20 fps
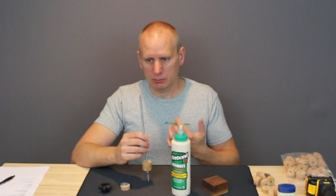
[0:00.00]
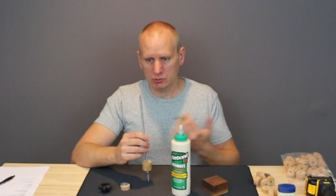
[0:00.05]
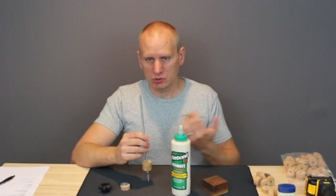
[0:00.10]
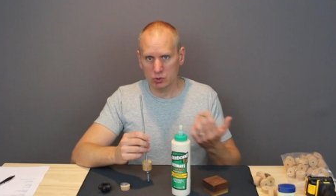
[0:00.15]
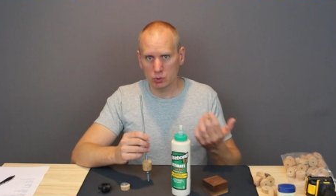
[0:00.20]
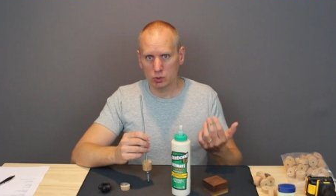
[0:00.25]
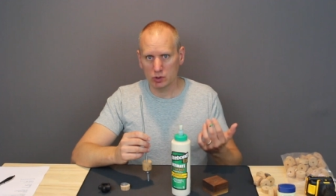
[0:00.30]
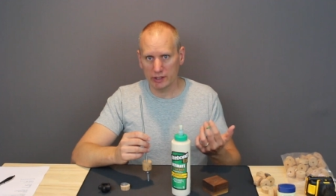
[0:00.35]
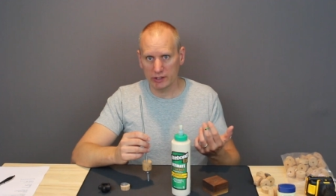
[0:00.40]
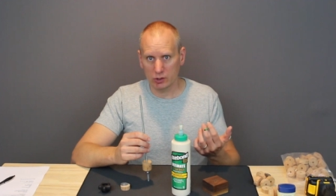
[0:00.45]

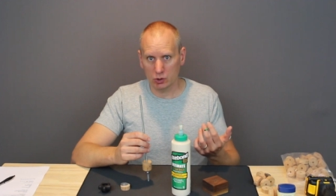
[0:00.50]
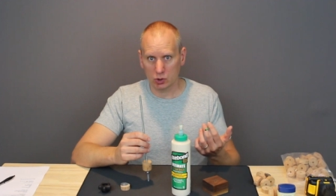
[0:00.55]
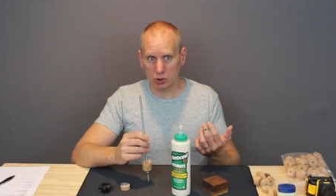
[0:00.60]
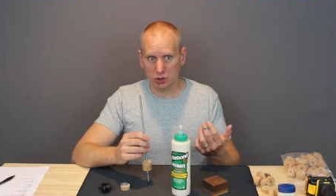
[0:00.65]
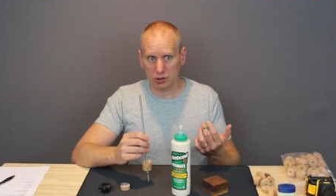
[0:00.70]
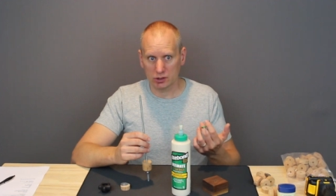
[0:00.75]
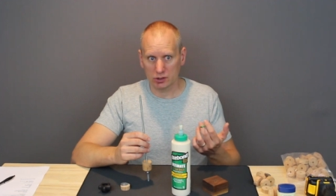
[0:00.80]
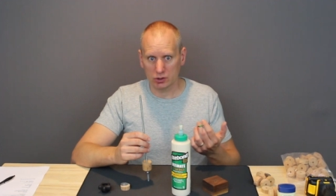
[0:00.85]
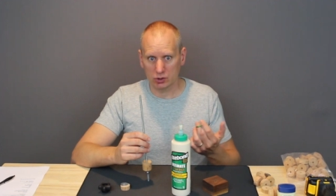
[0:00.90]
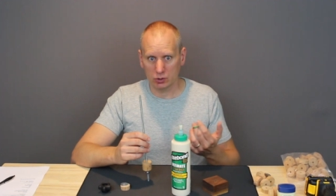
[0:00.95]
Too little
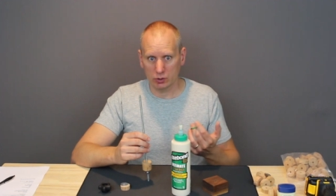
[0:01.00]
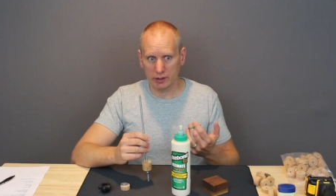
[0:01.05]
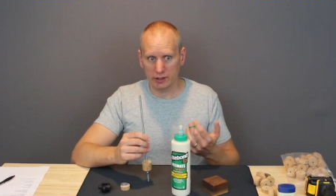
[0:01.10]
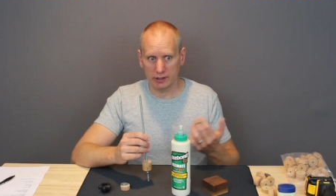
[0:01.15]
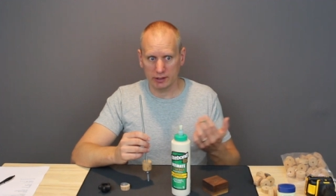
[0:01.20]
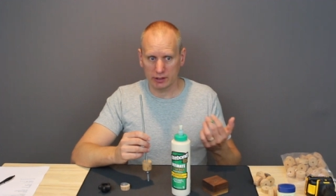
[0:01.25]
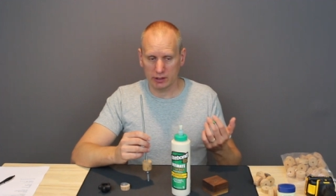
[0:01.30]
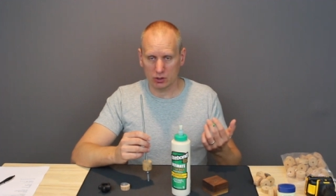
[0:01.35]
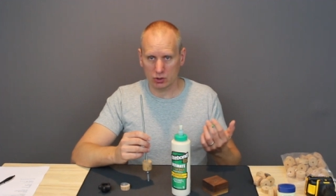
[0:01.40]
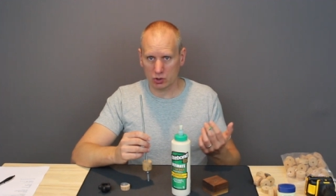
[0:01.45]
glue
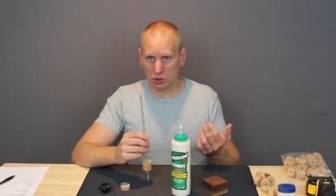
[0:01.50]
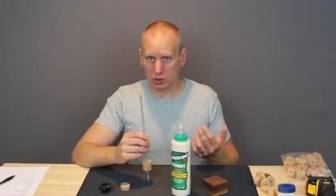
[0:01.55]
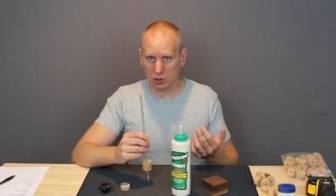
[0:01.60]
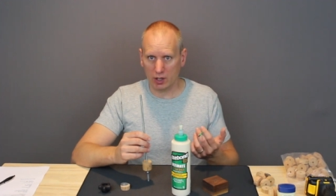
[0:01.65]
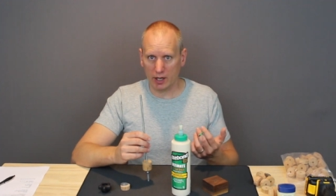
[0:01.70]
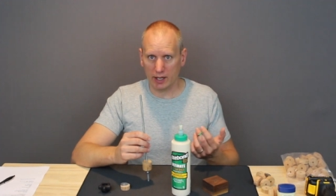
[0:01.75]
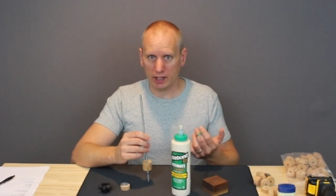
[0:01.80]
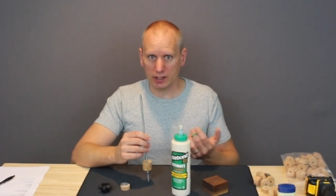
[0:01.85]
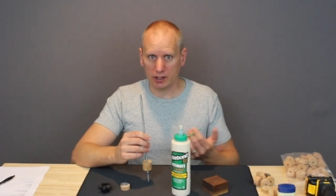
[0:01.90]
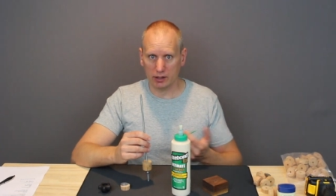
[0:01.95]
and it'll
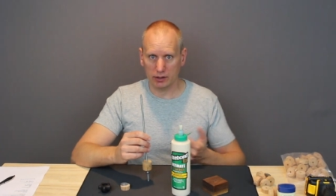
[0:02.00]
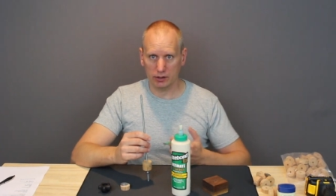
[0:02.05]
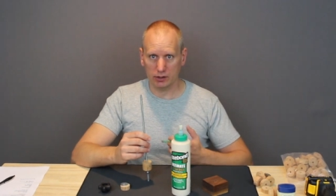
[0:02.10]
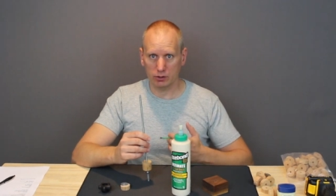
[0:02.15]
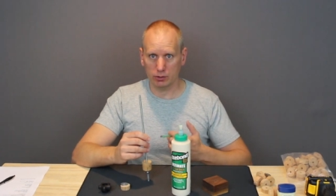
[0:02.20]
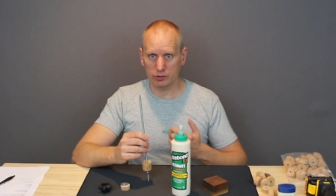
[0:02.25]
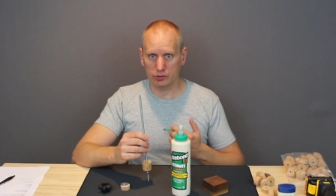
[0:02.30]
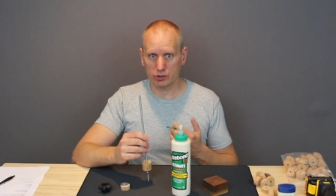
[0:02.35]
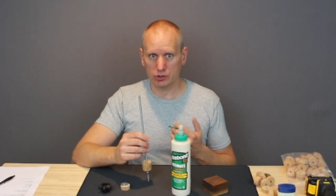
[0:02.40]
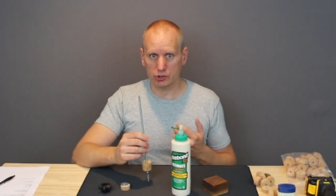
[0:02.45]
crack on
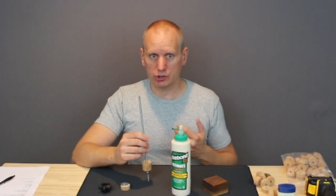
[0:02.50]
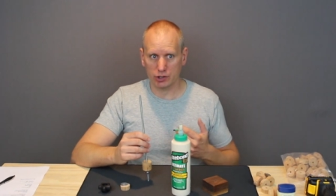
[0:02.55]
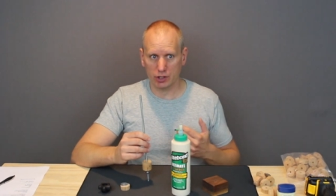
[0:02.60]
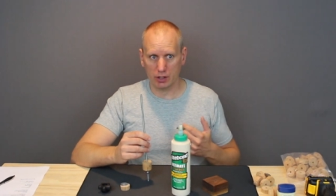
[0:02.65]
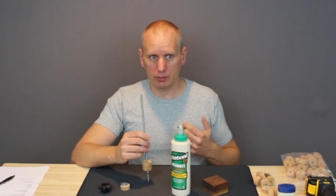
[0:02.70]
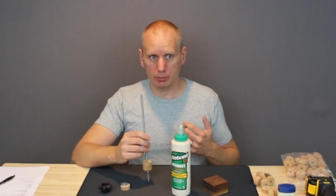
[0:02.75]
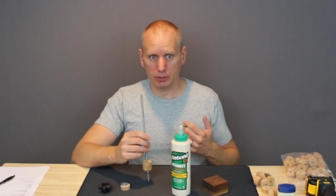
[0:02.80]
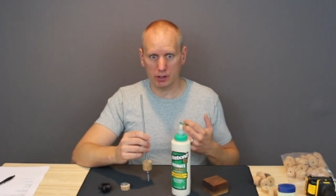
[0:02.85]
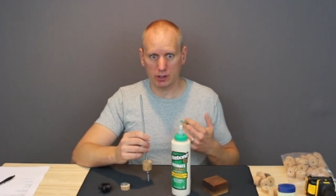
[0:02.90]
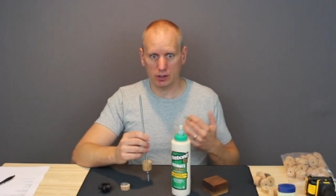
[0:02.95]
you as you're
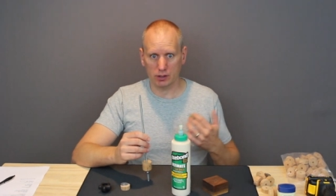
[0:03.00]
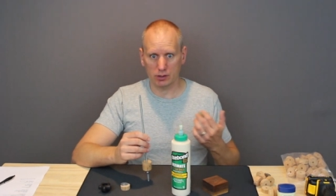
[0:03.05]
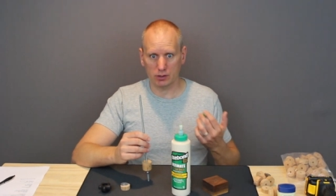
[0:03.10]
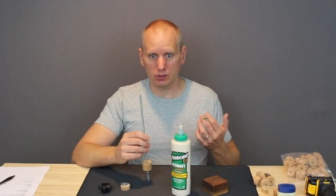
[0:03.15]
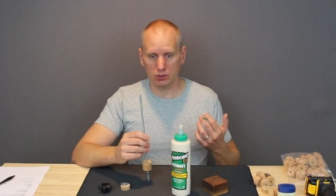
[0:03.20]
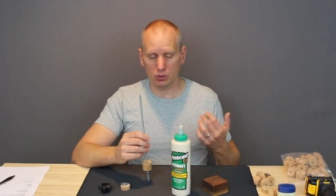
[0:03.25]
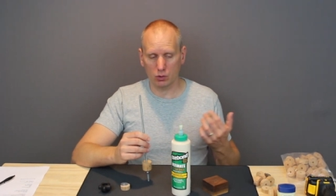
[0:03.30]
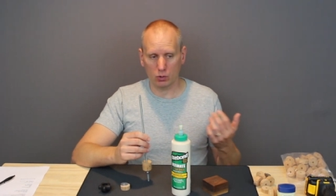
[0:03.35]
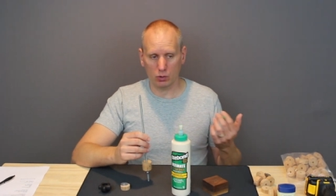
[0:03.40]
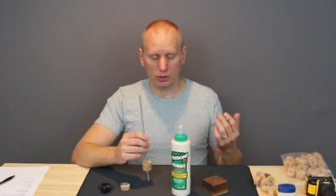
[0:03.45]
shaping it
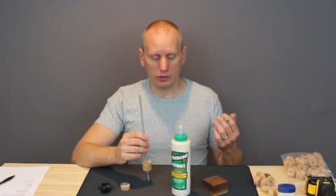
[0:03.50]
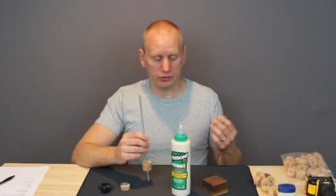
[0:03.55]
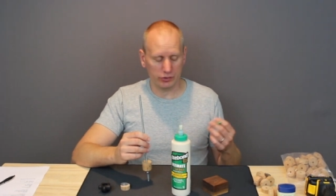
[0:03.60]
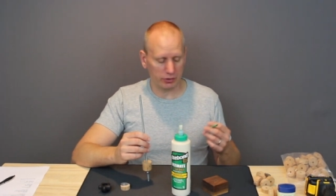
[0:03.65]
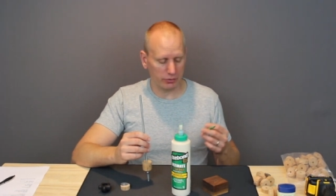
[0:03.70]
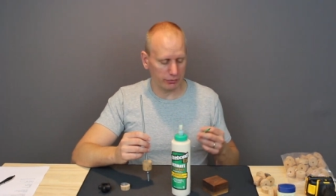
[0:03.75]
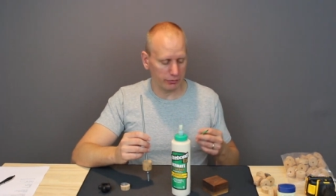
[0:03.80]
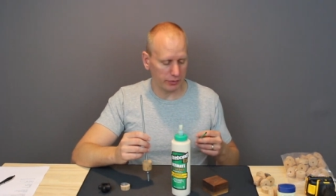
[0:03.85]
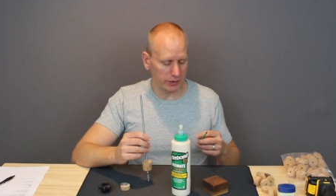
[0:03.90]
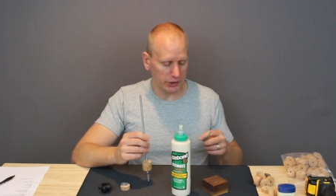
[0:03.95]
or
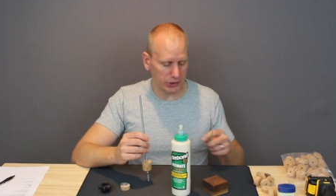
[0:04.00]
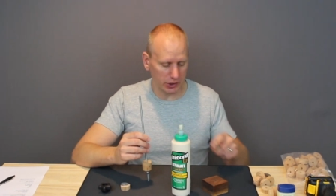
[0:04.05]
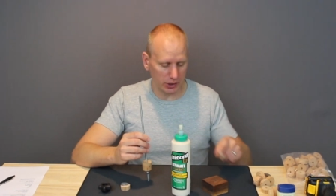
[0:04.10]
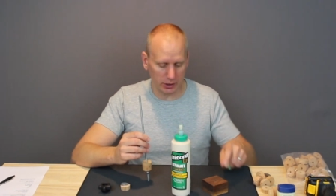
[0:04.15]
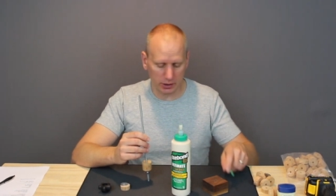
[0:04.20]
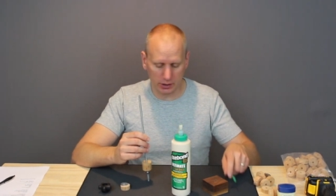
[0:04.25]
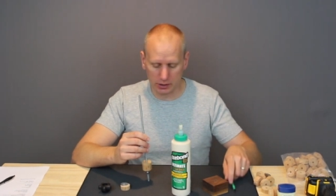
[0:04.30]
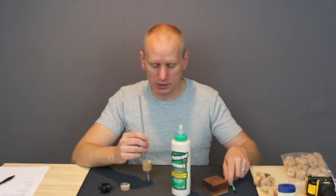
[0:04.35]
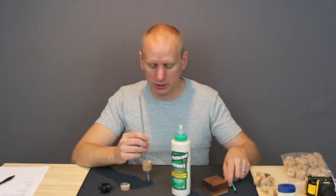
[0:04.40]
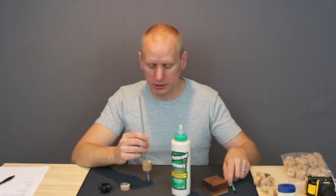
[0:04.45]
as you're
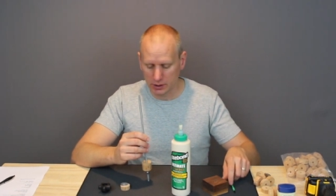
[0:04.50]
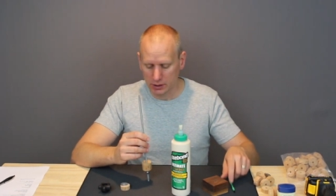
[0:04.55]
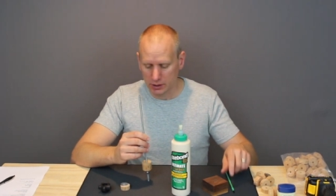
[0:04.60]
fishing.